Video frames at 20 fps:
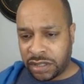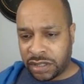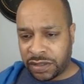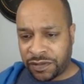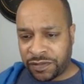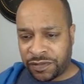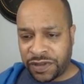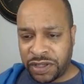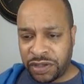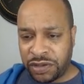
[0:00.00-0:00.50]

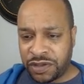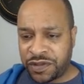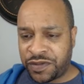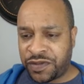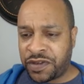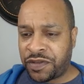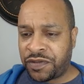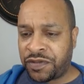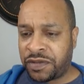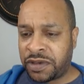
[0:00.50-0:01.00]
The video is
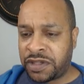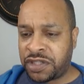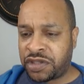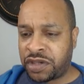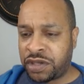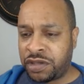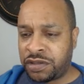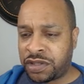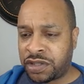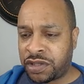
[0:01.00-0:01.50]
filmed from the
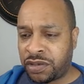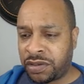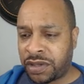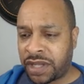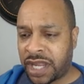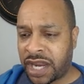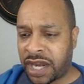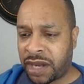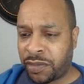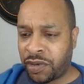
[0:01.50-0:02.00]
drone's own
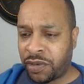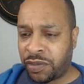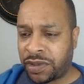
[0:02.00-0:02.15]
camera,